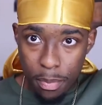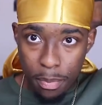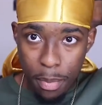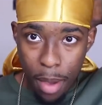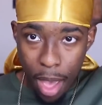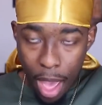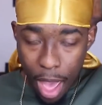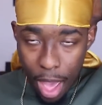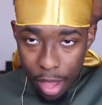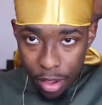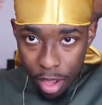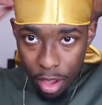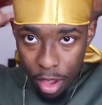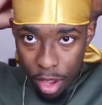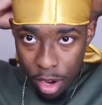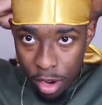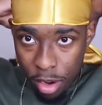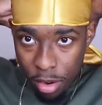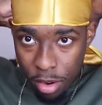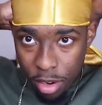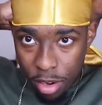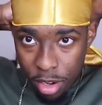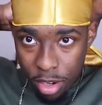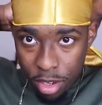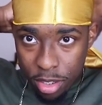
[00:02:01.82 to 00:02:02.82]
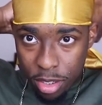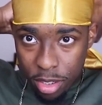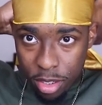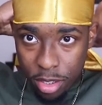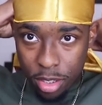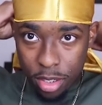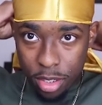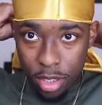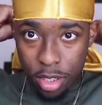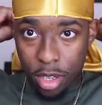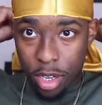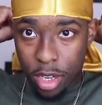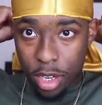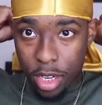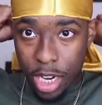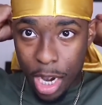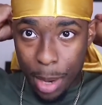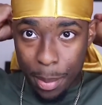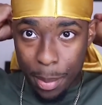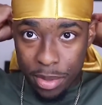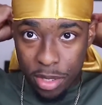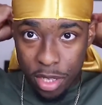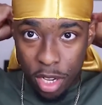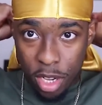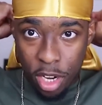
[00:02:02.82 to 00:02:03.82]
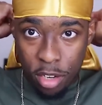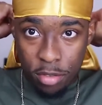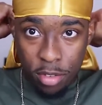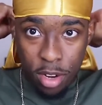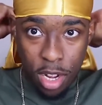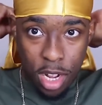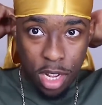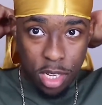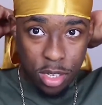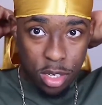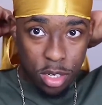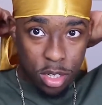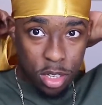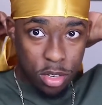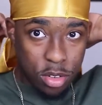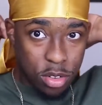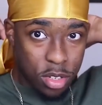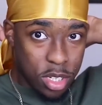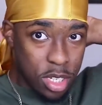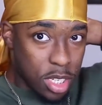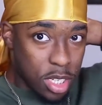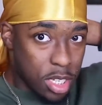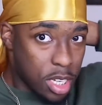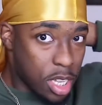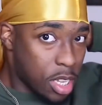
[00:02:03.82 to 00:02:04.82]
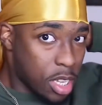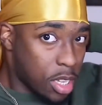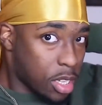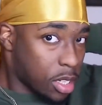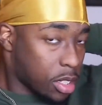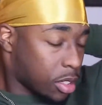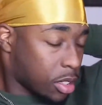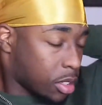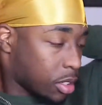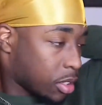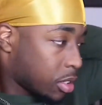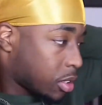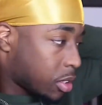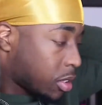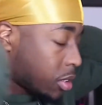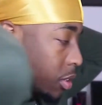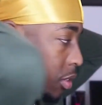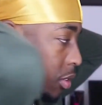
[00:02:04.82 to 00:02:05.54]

it's on your head, it's time to tie those flaps. Grab